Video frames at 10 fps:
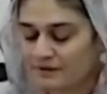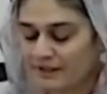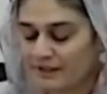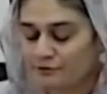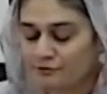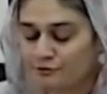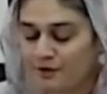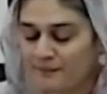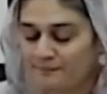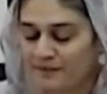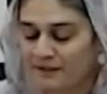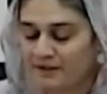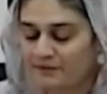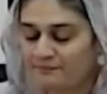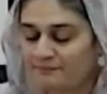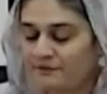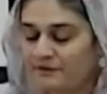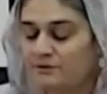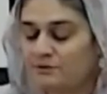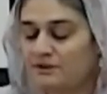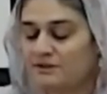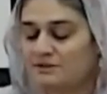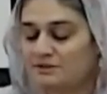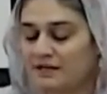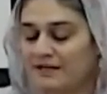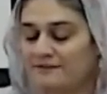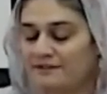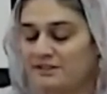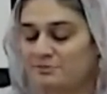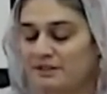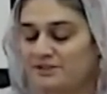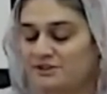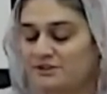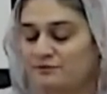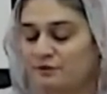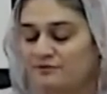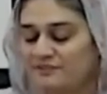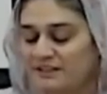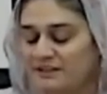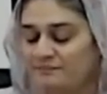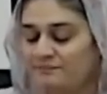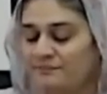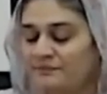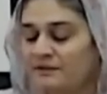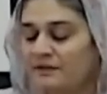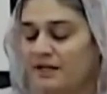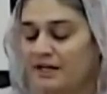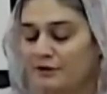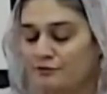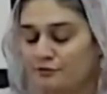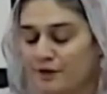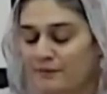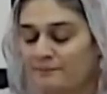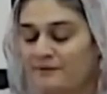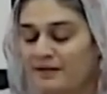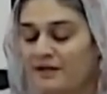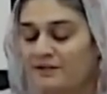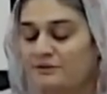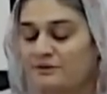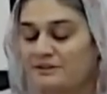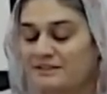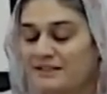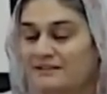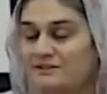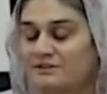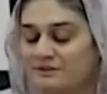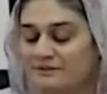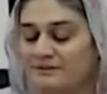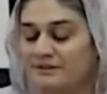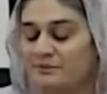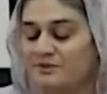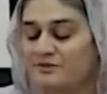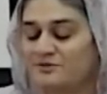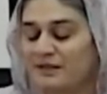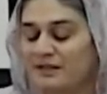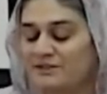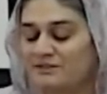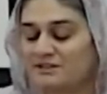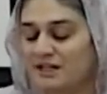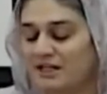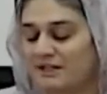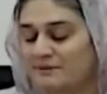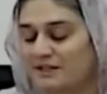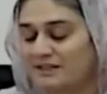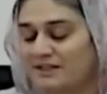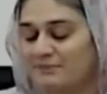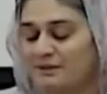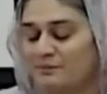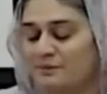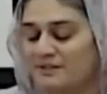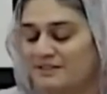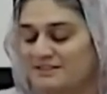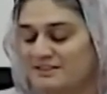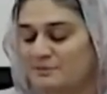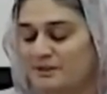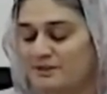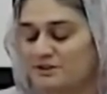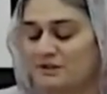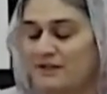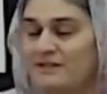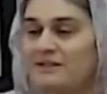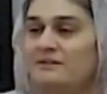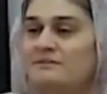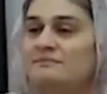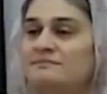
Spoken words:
And from there, you can derive an expression for v. And from there, you can take the derivative with respect to time and come up with this expression right here.